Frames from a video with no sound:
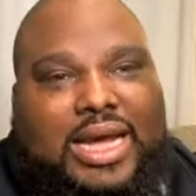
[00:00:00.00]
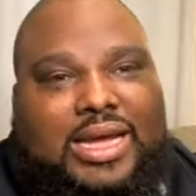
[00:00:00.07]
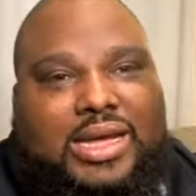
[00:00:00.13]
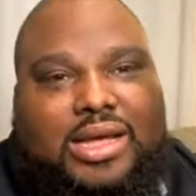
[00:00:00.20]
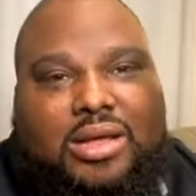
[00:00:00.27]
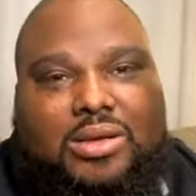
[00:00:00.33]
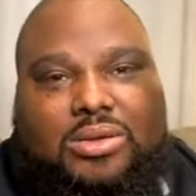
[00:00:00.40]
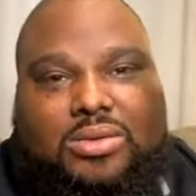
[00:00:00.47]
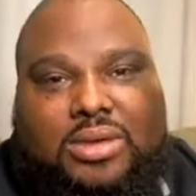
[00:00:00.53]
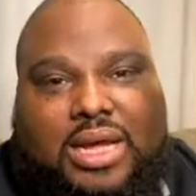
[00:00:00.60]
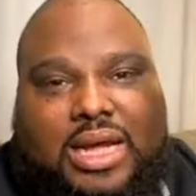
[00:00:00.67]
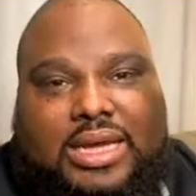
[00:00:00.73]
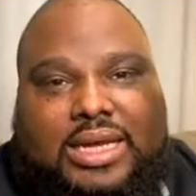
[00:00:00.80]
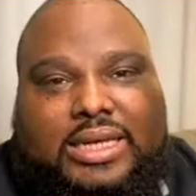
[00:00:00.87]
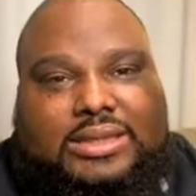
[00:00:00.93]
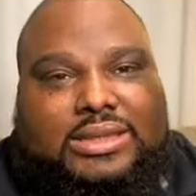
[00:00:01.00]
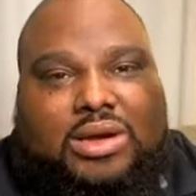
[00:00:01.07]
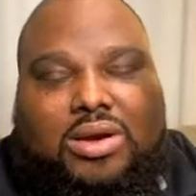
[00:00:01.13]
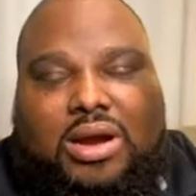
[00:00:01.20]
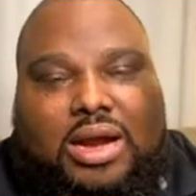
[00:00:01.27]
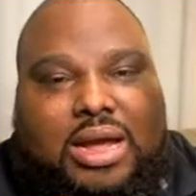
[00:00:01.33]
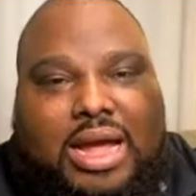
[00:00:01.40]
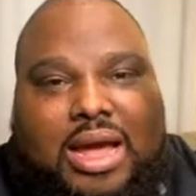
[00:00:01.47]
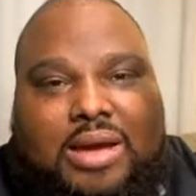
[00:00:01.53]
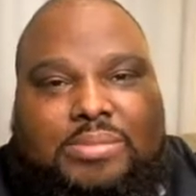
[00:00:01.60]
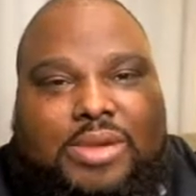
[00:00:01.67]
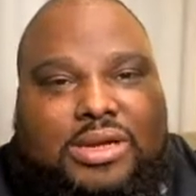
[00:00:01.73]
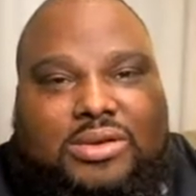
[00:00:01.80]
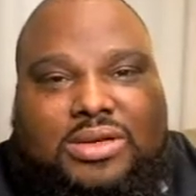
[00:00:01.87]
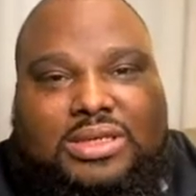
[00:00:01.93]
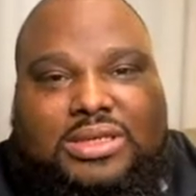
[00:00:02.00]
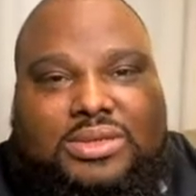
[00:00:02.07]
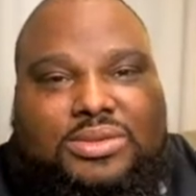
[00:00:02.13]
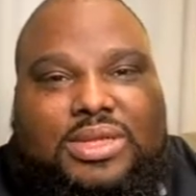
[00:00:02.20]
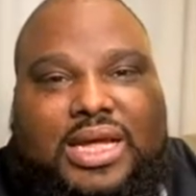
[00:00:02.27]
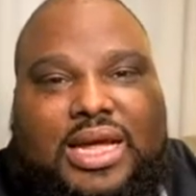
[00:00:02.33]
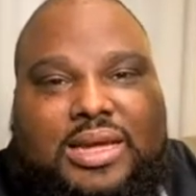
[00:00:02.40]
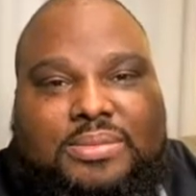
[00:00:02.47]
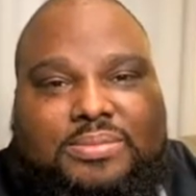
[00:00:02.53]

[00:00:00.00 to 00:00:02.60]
go. It's hard. How am I going to do that?